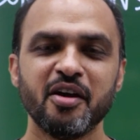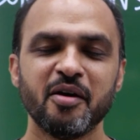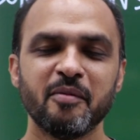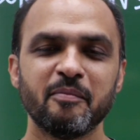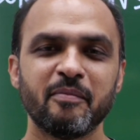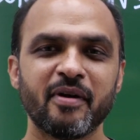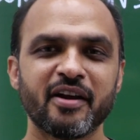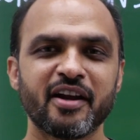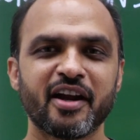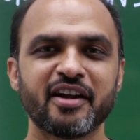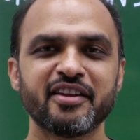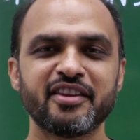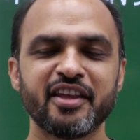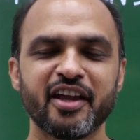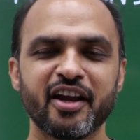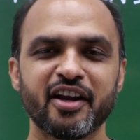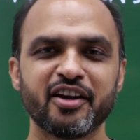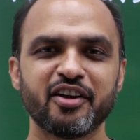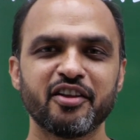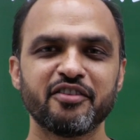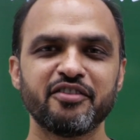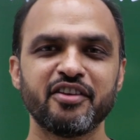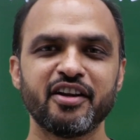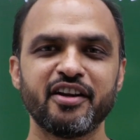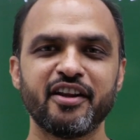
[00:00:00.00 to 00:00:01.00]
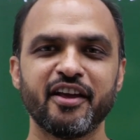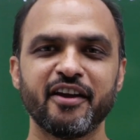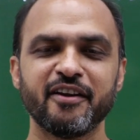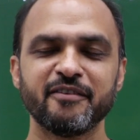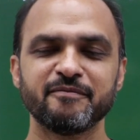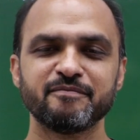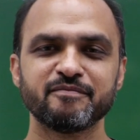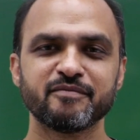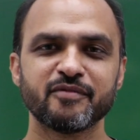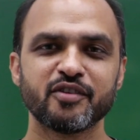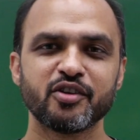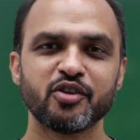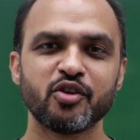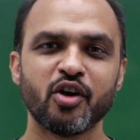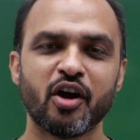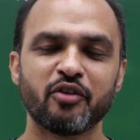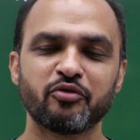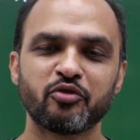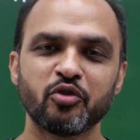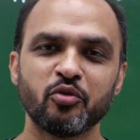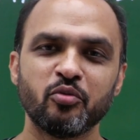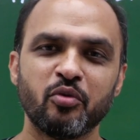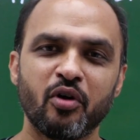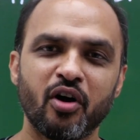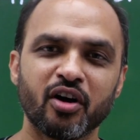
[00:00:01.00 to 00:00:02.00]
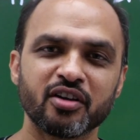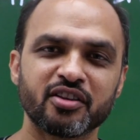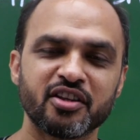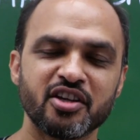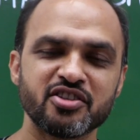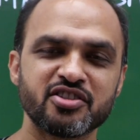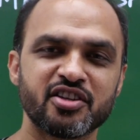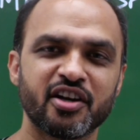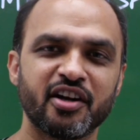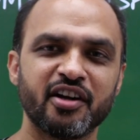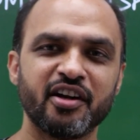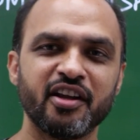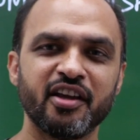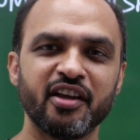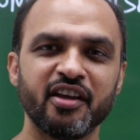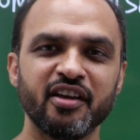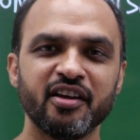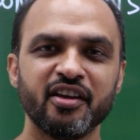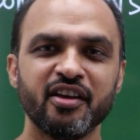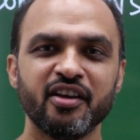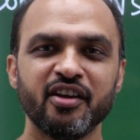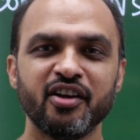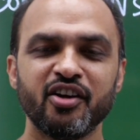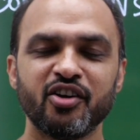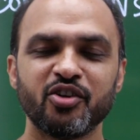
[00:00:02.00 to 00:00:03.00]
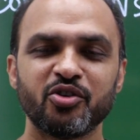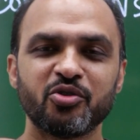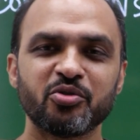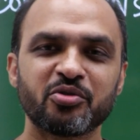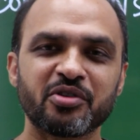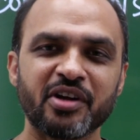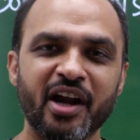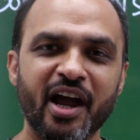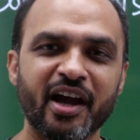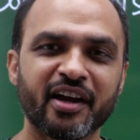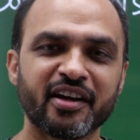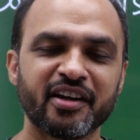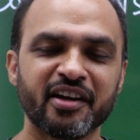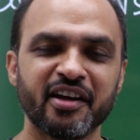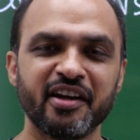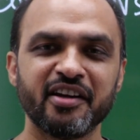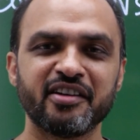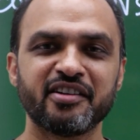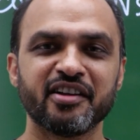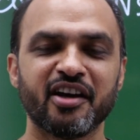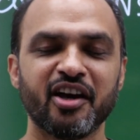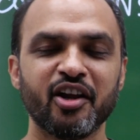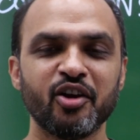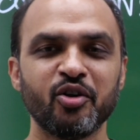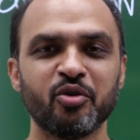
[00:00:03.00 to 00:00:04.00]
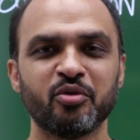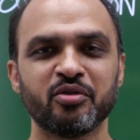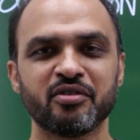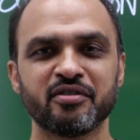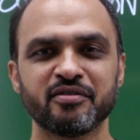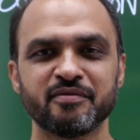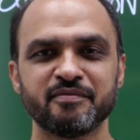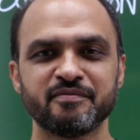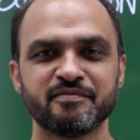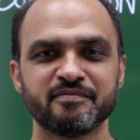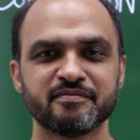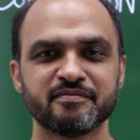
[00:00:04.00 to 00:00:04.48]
but at the end of the day, you have to walk the journey to crack NEET alone.